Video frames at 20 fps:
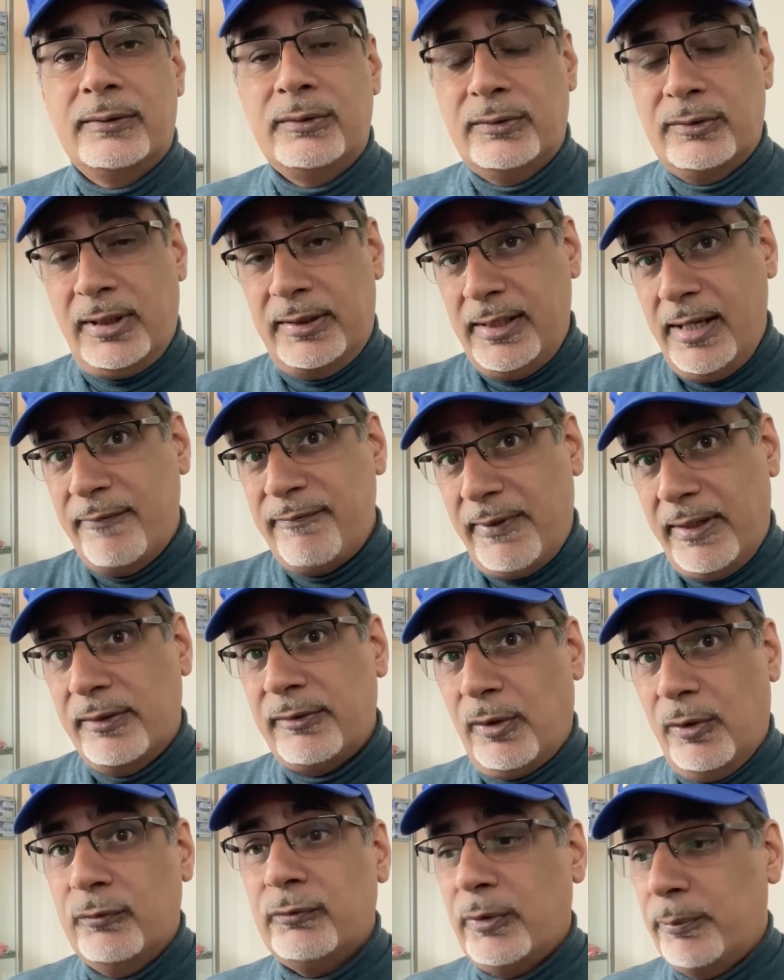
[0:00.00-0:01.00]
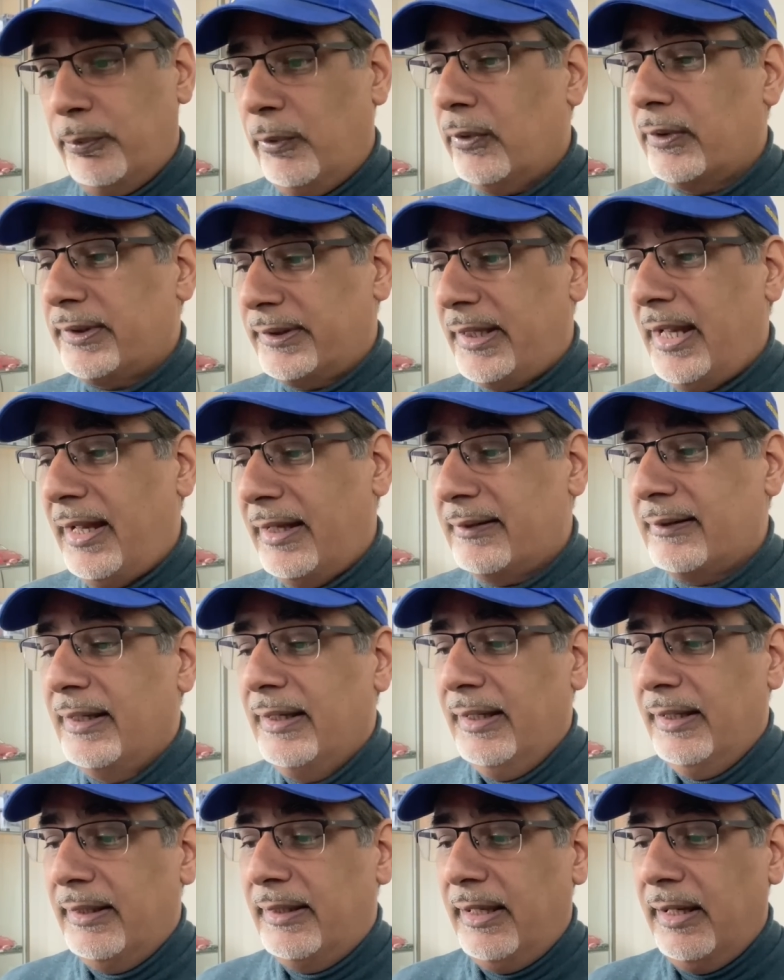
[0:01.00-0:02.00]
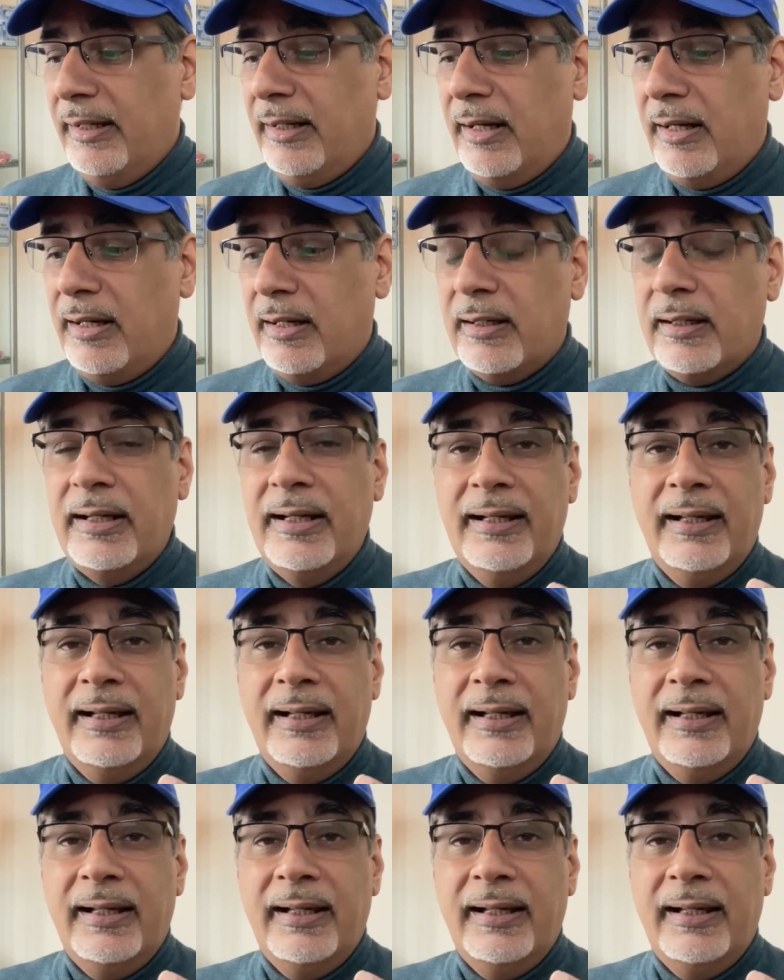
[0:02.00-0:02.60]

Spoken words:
TfL's own report says there are